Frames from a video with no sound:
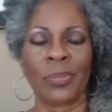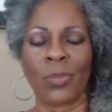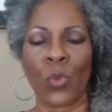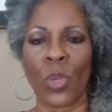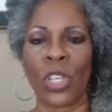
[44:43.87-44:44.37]

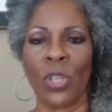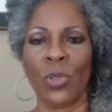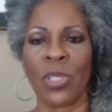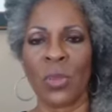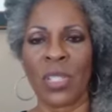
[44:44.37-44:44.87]

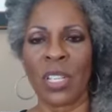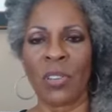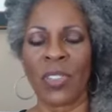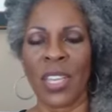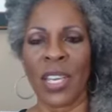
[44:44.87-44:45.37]
recuse
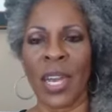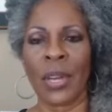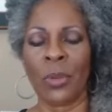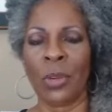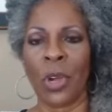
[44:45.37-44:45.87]
himself then, I
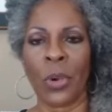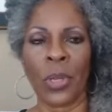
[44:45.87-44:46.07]
don't know.